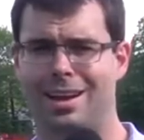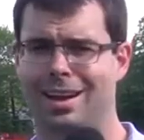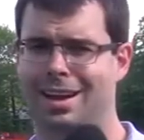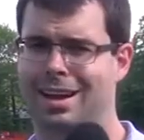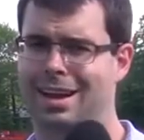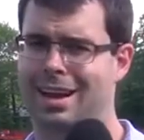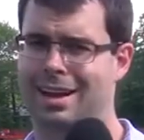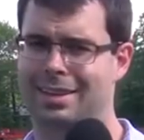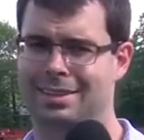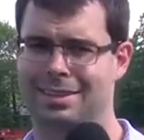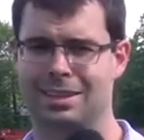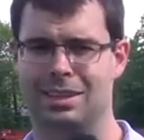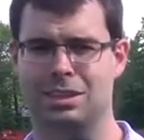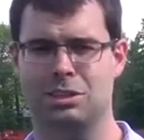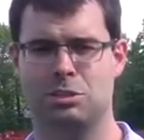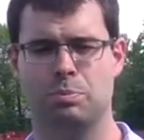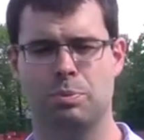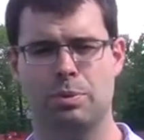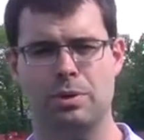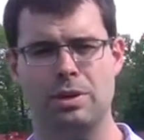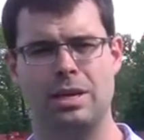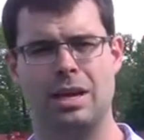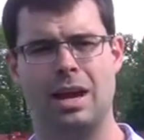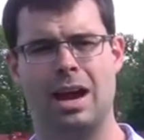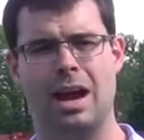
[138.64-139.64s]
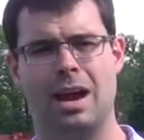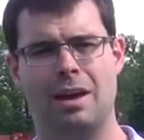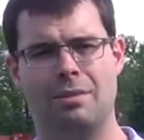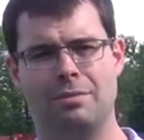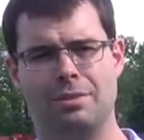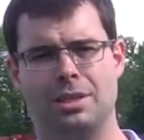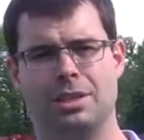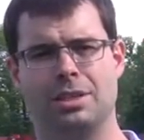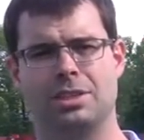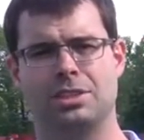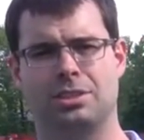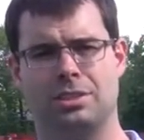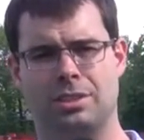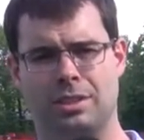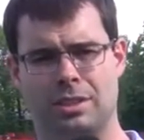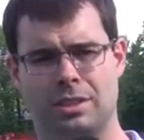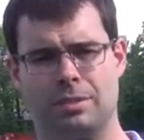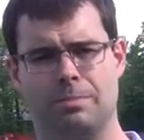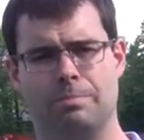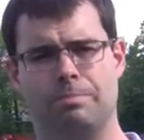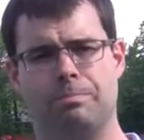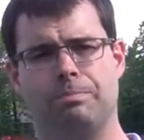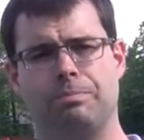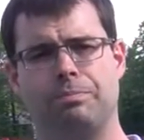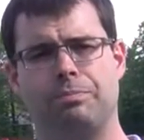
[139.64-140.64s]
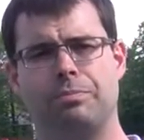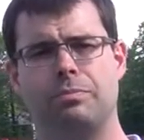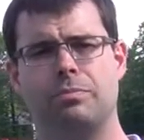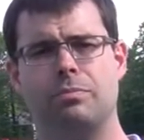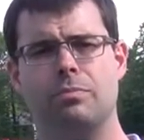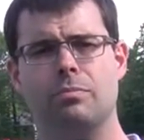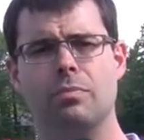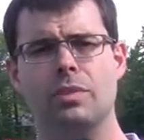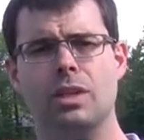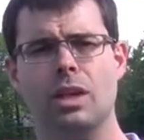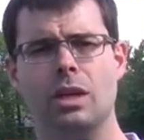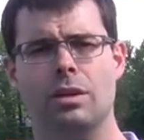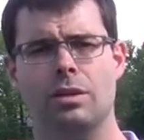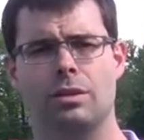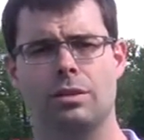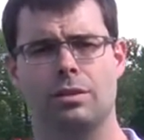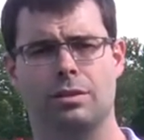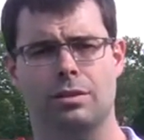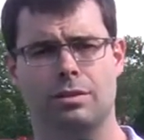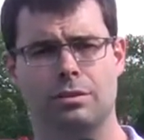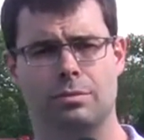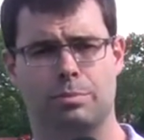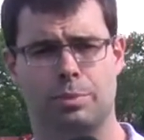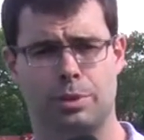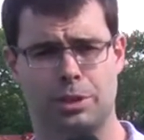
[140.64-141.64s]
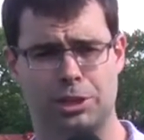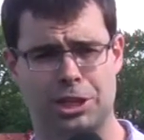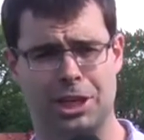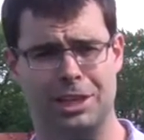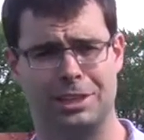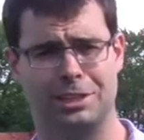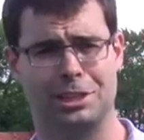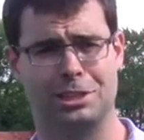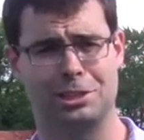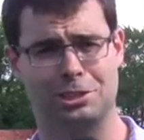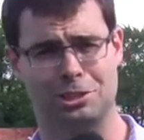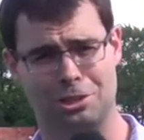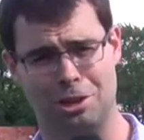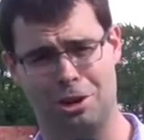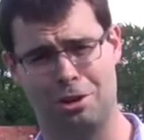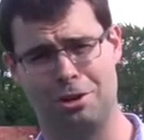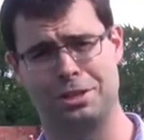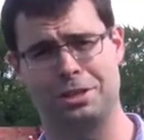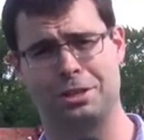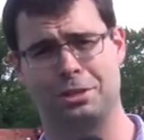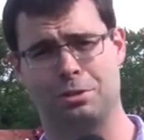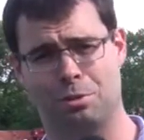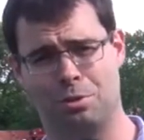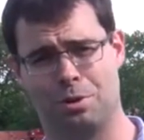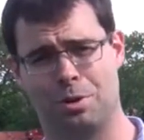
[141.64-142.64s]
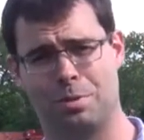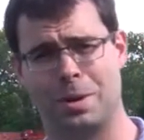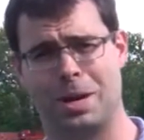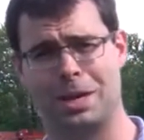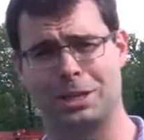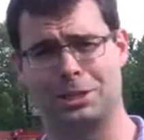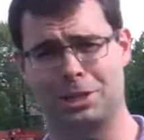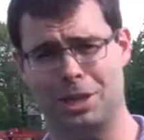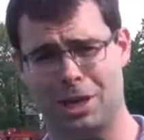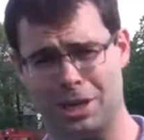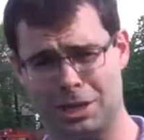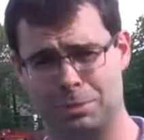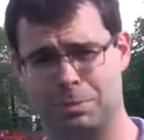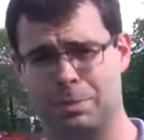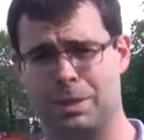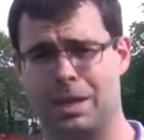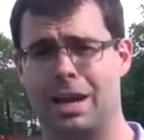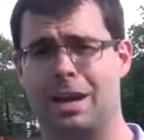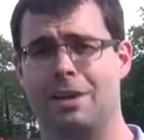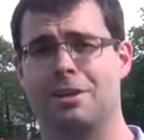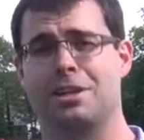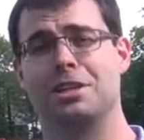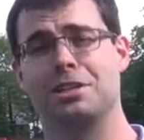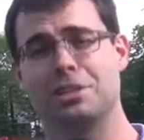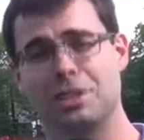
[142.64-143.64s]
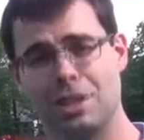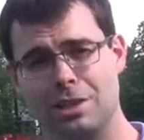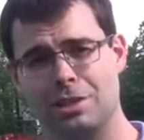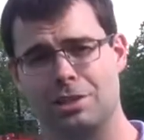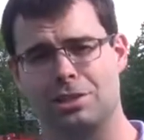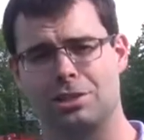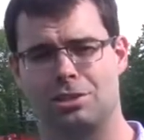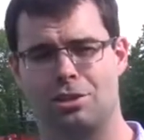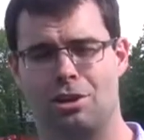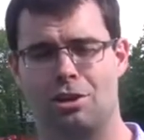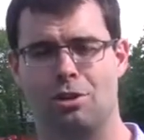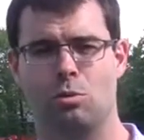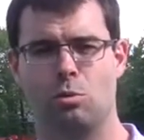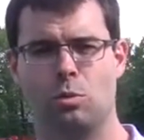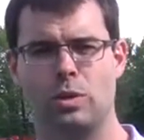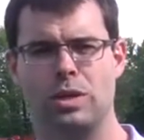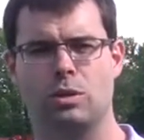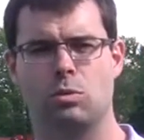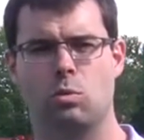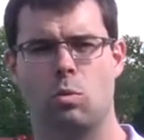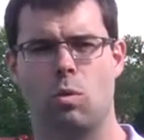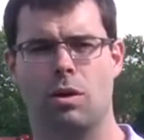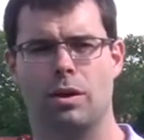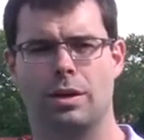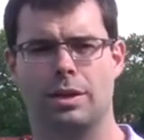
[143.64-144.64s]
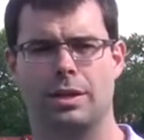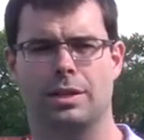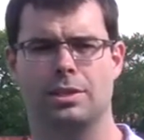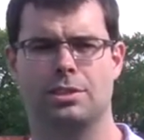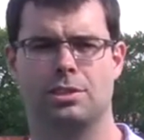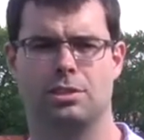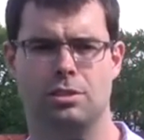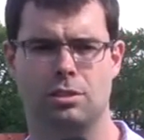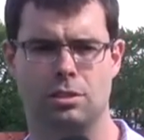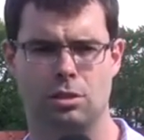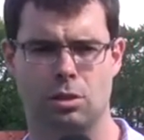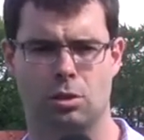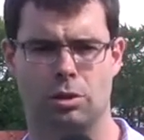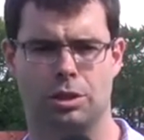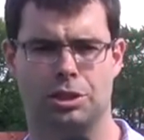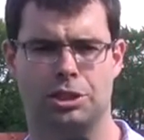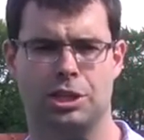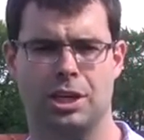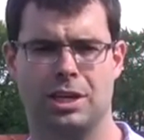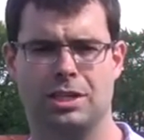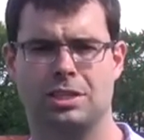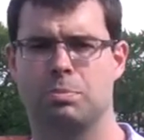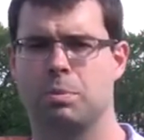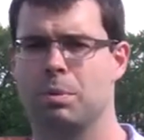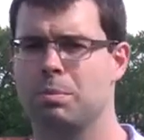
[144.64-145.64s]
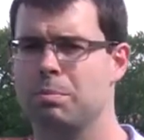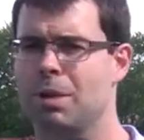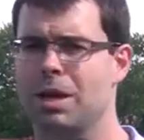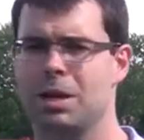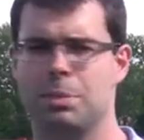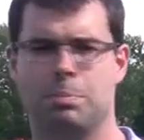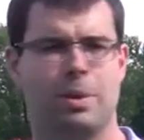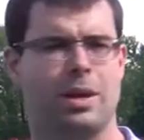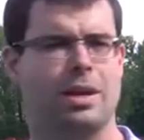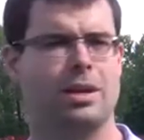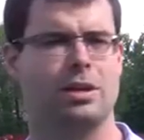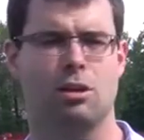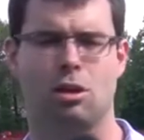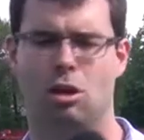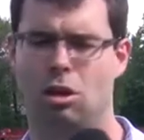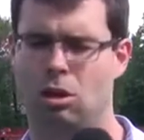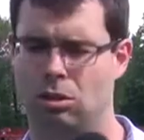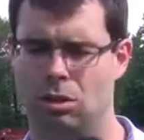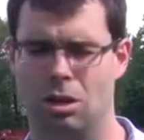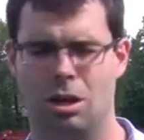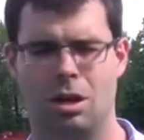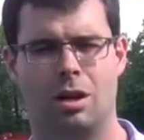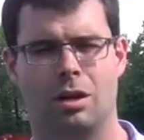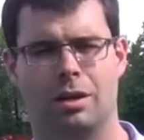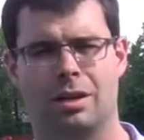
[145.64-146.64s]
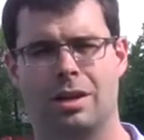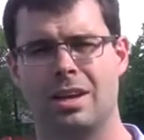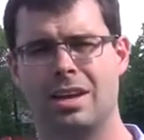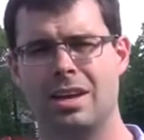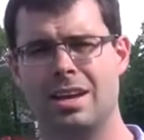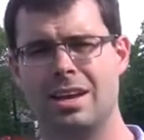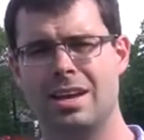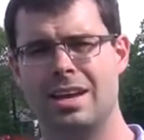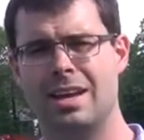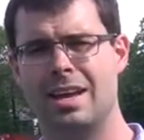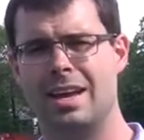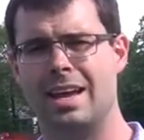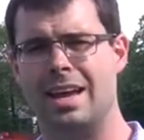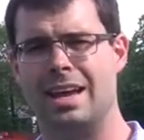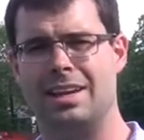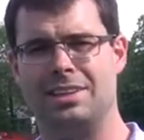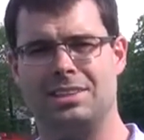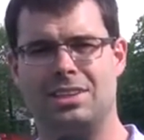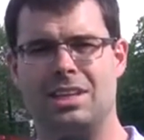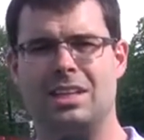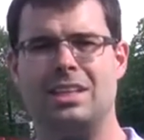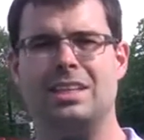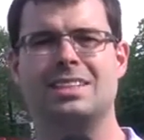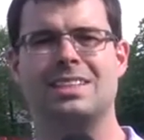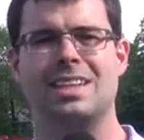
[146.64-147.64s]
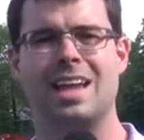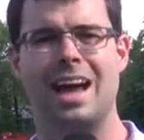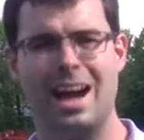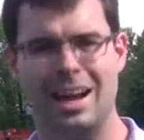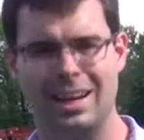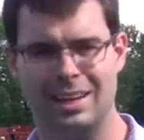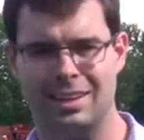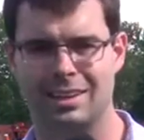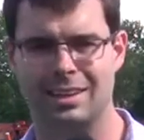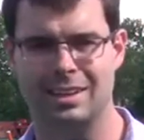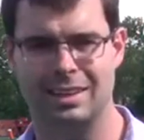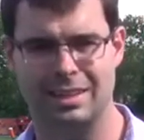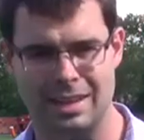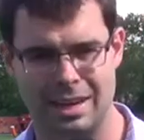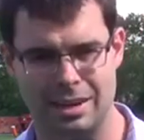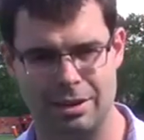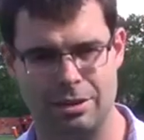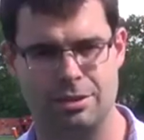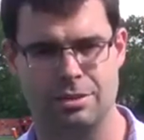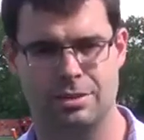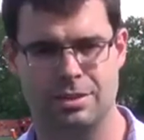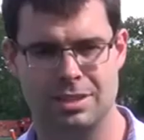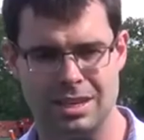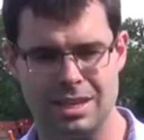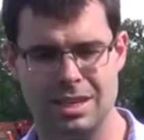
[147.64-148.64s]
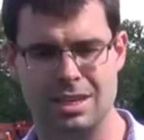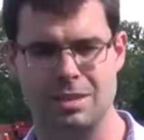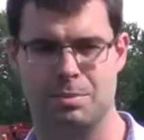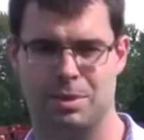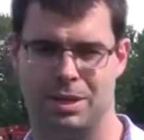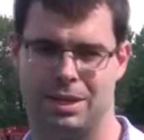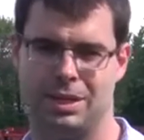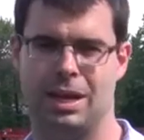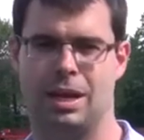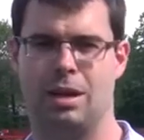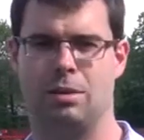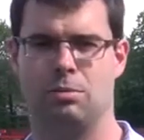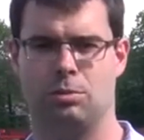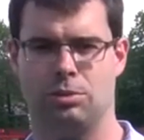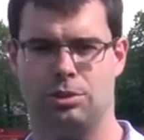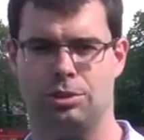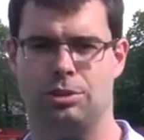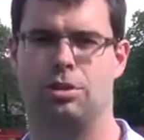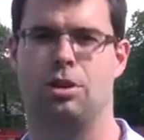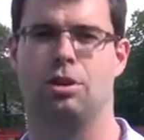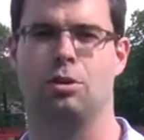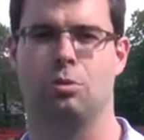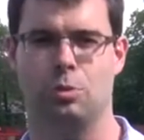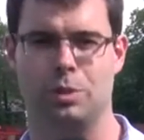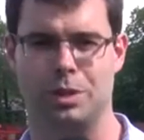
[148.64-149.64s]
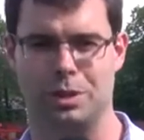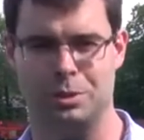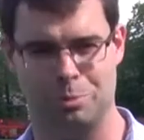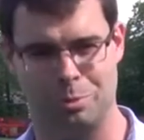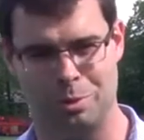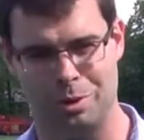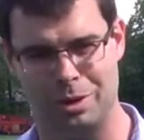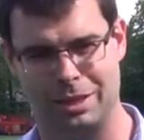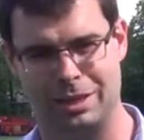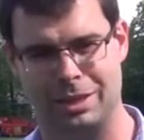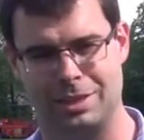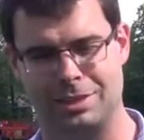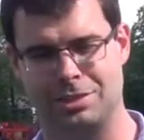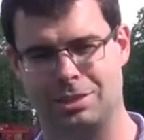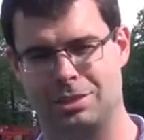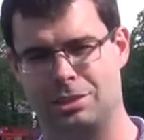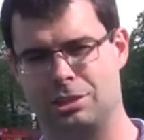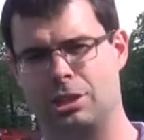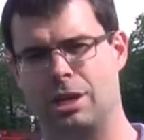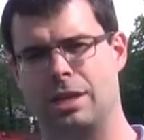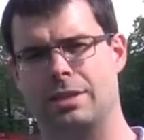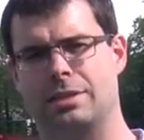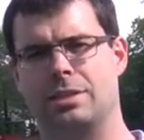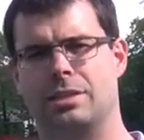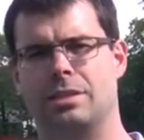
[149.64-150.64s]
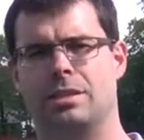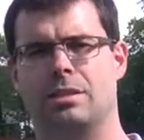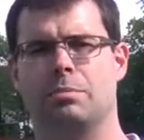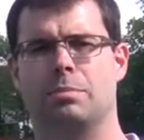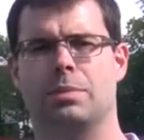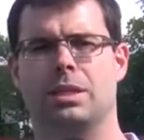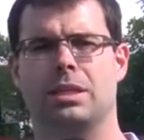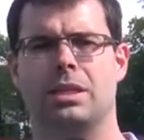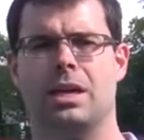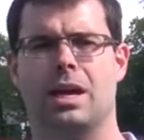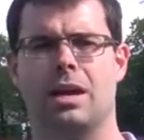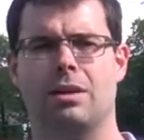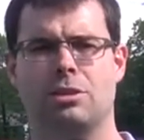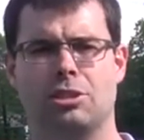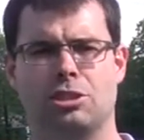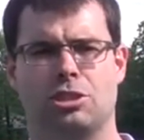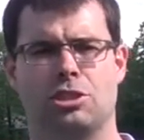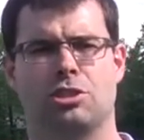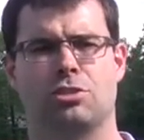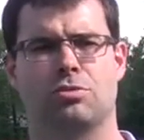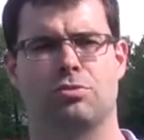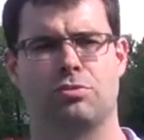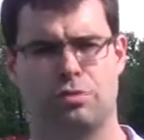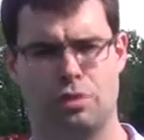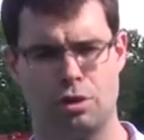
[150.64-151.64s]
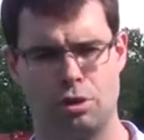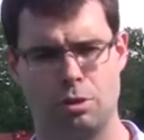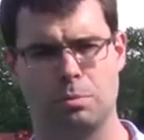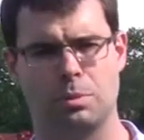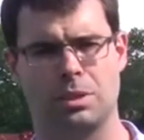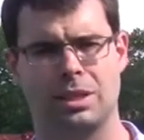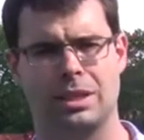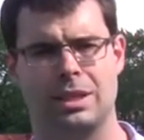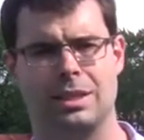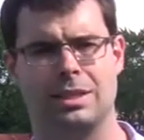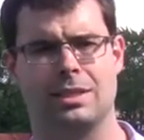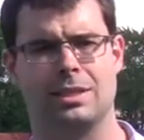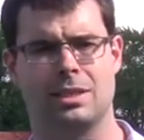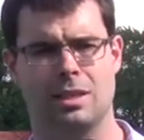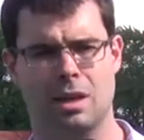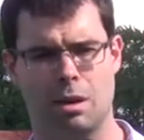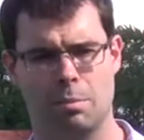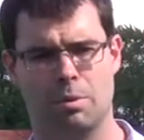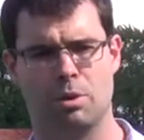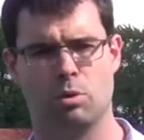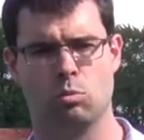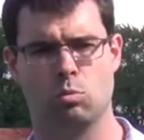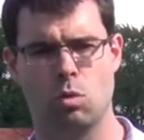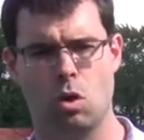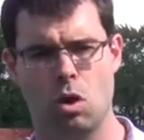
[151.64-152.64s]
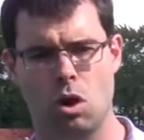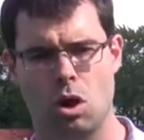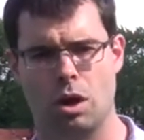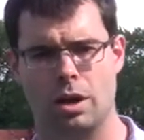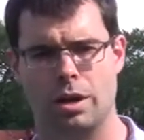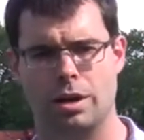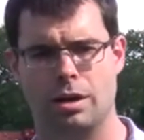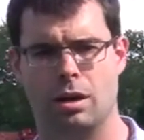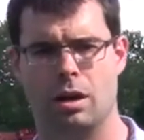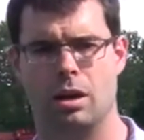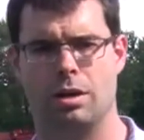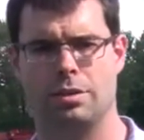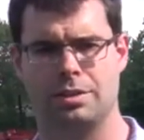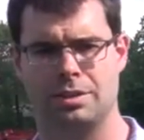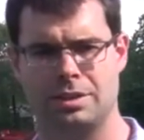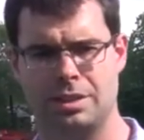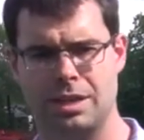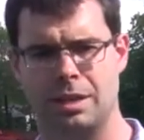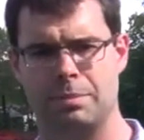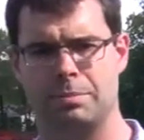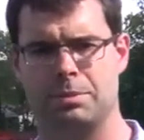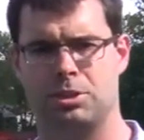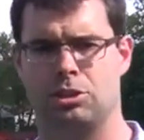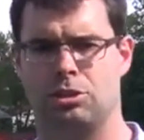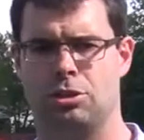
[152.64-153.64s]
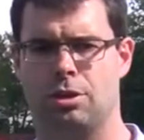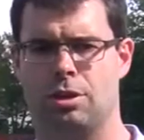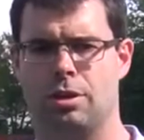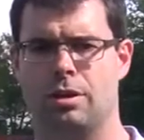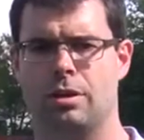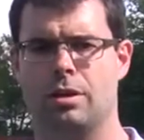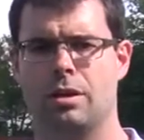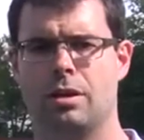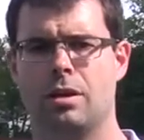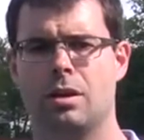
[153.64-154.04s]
I think it's pretty obvious that projected starting quarterback Josh McCown is going to start week one against the New York Jets, but Mike Pettine all along has said he's not going to guarantee McCown will start week one against the Jets and that McCown is just firmly the number one on the depth chart.